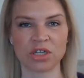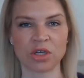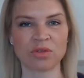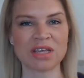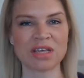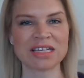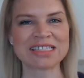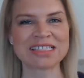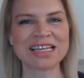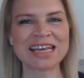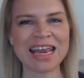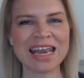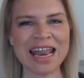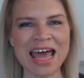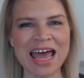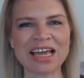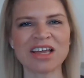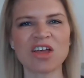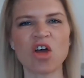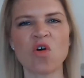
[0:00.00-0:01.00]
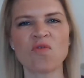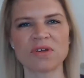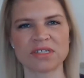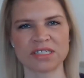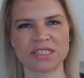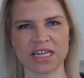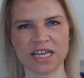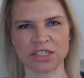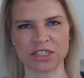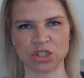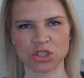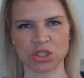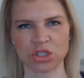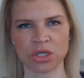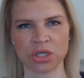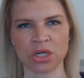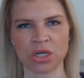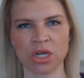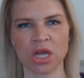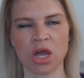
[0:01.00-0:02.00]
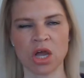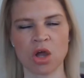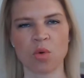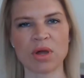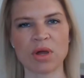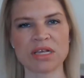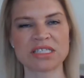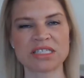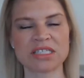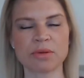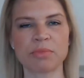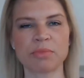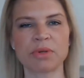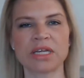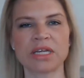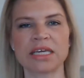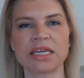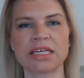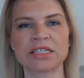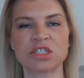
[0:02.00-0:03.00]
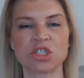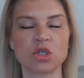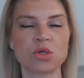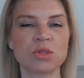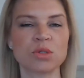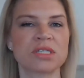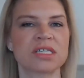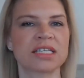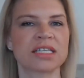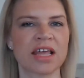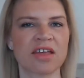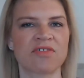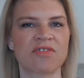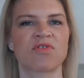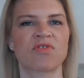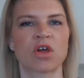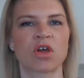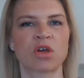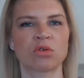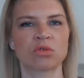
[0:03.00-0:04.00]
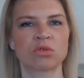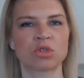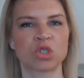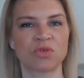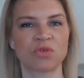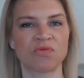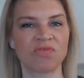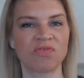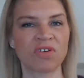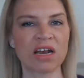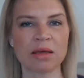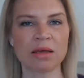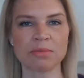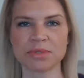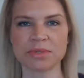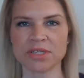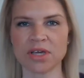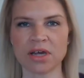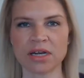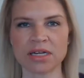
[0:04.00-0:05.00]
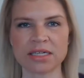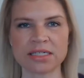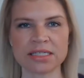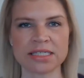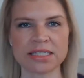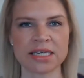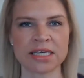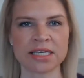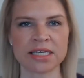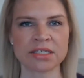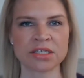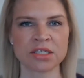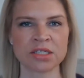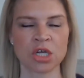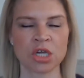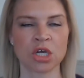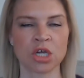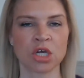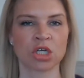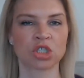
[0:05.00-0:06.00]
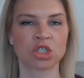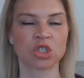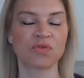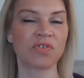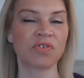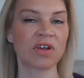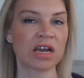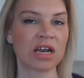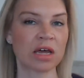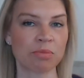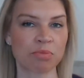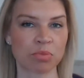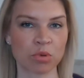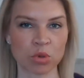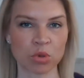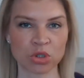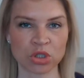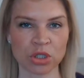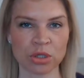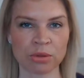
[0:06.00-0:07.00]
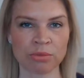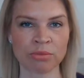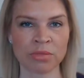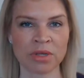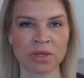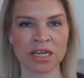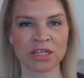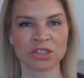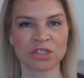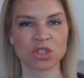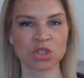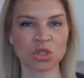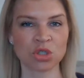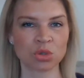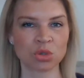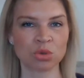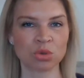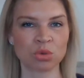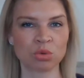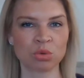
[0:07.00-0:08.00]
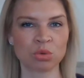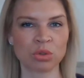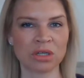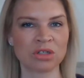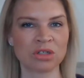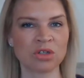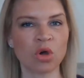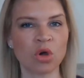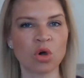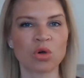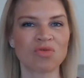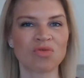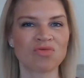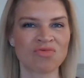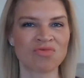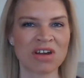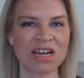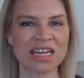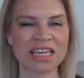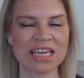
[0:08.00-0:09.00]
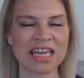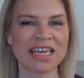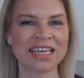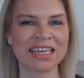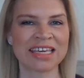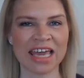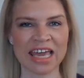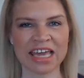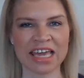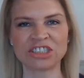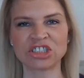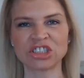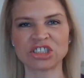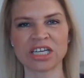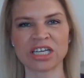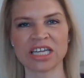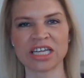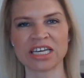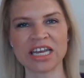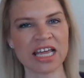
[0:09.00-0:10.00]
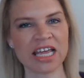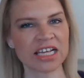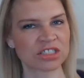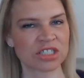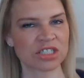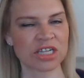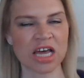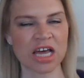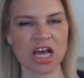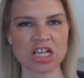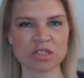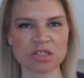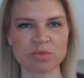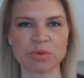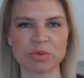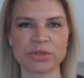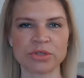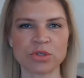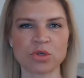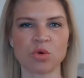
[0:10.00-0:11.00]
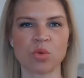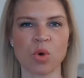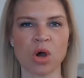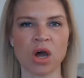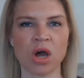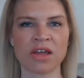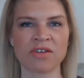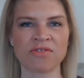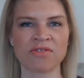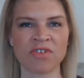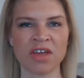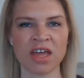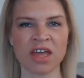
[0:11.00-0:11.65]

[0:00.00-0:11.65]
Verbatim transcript: There's a lack of attention where somebody is using their phone to fill up silences, to fill up boredom, to not really engage and connect to their husband or wife